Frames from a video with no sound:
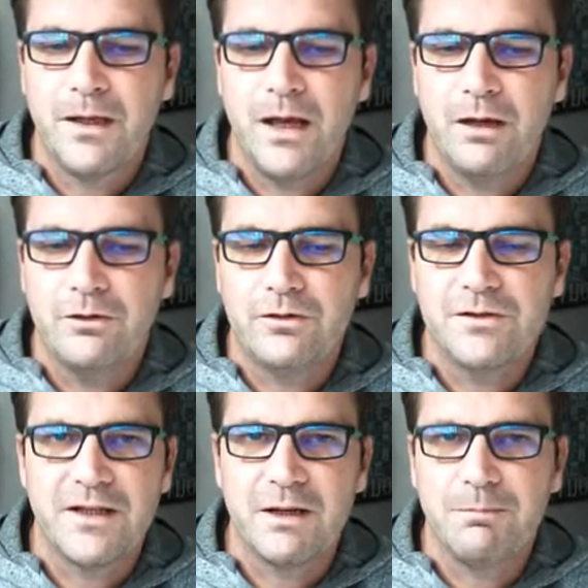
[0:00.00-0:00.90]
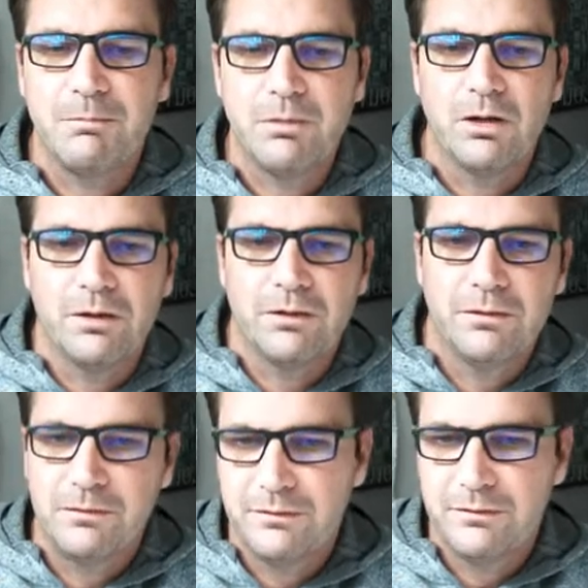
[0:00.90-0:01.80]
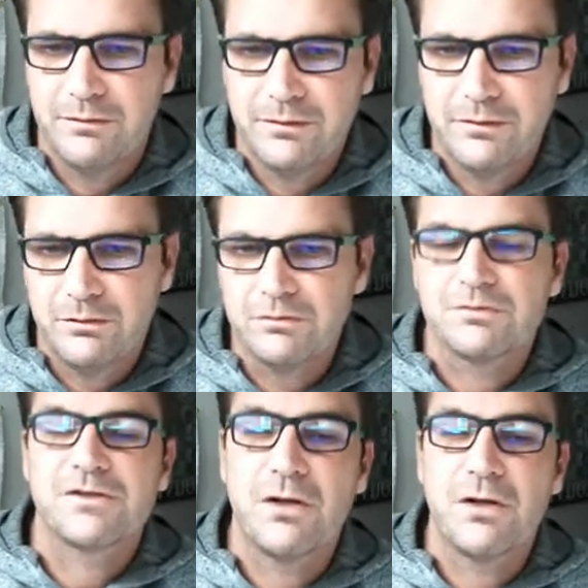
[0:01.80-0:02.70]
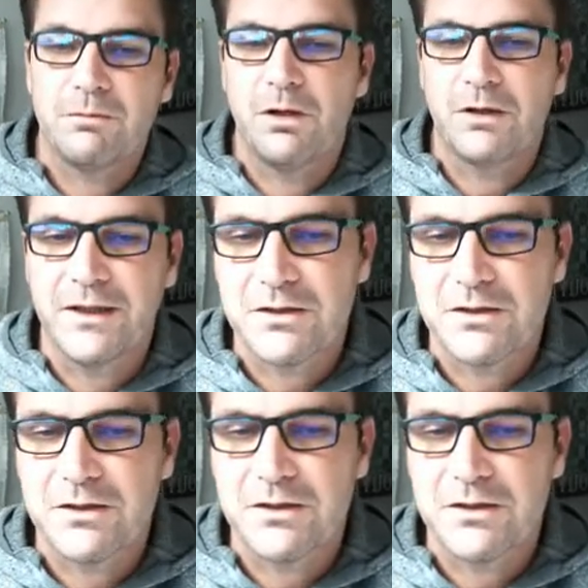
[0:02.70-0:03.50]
how to set up a blog. Or start a blog and get yourself